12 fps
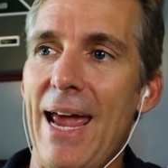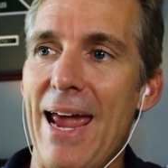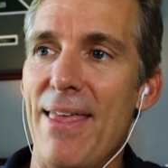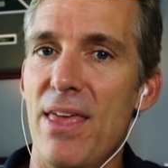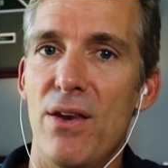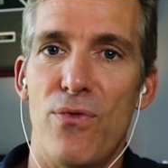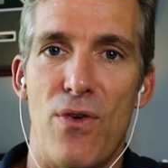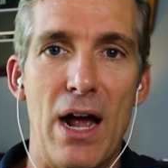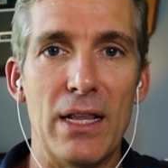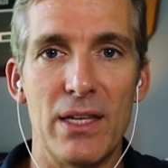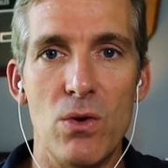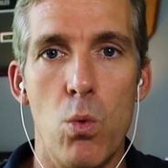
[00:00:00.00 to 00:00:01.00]
And then
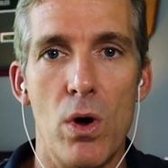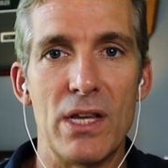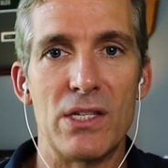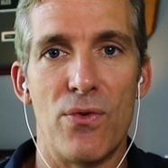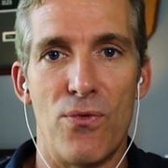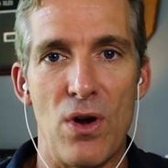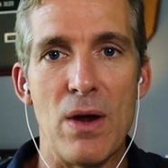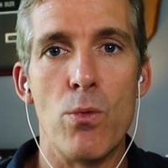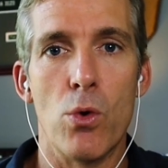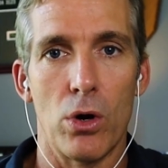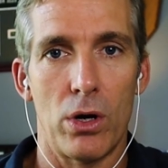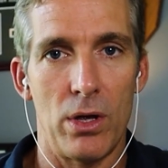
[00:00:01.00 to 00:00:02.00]
finally, what is a
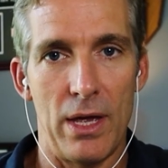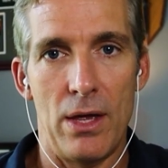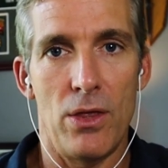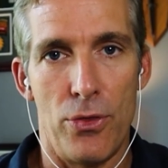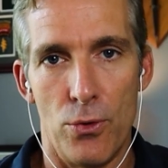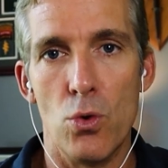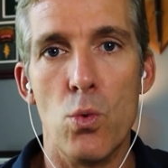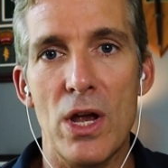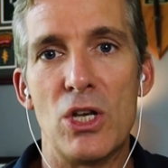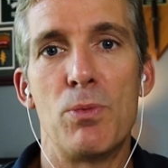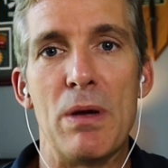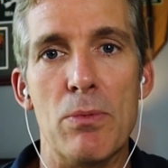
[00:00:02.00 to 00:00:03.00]
framework through
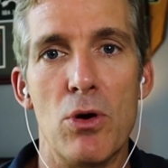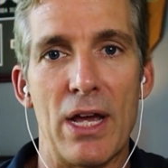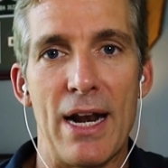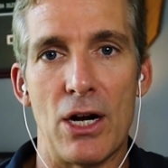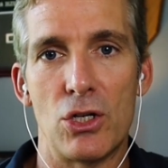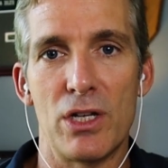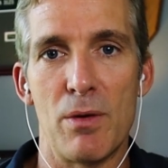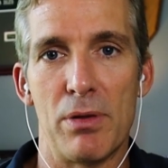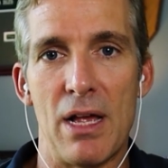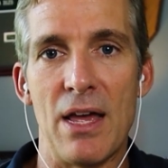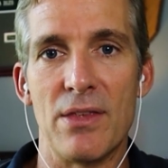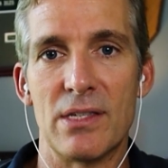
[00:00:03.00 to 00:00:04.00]
which people can actually
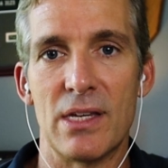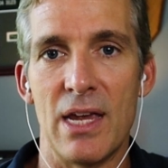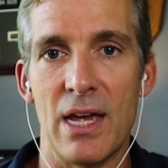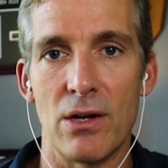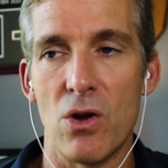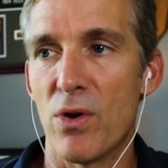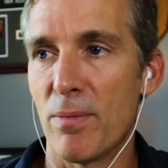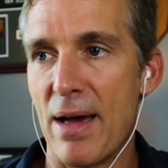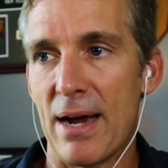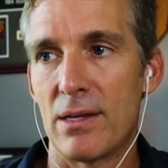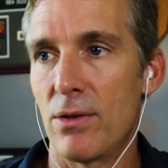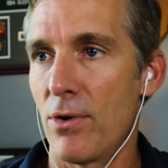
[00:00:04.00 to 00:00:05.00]
apply this? Again, going
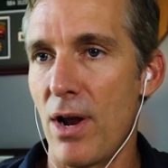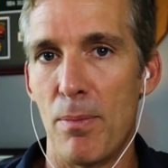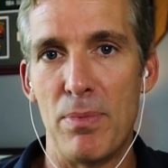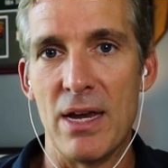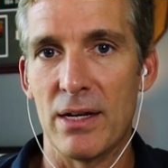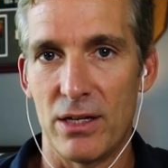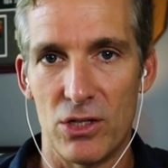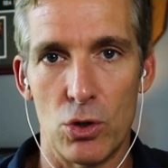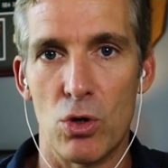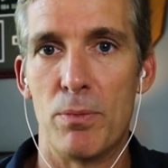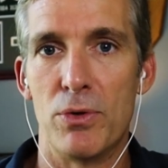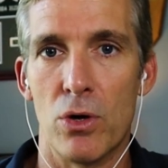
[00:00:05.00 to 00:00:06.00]
back to there not being like a
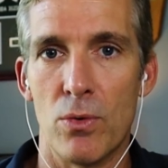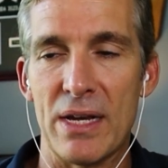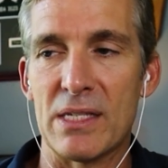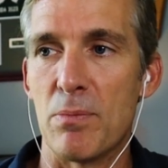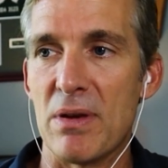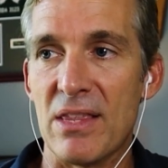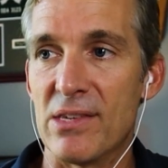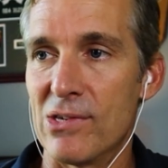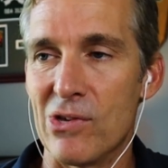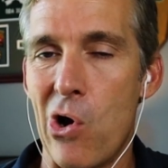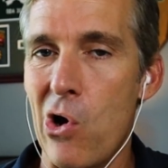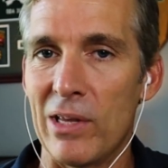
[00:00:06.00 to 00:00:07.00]
script or a recipe. This
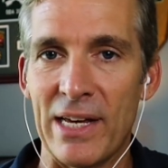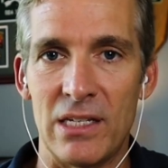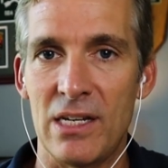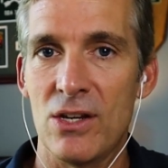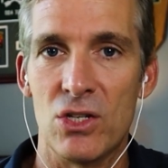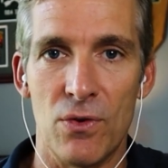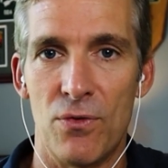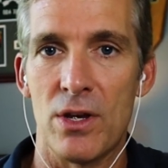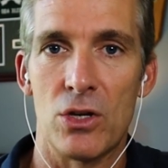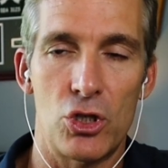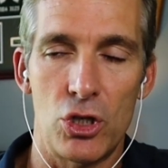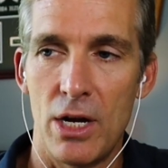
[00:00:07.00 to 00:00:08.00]
is all like teach to
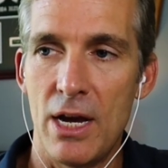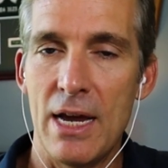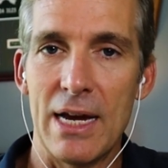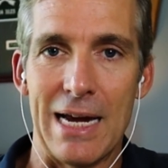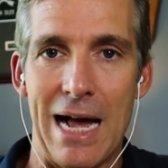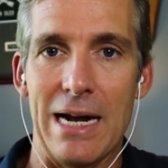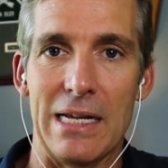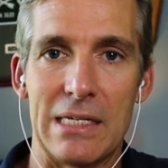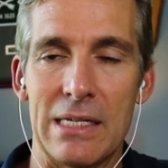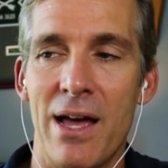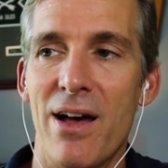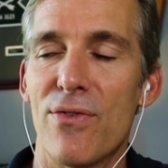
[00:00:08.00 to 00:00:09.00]
fish kind of
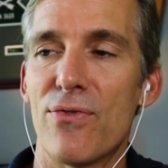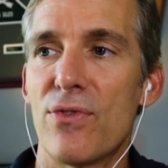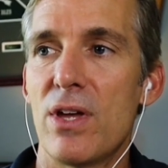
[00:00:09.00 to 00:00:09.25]
stuff.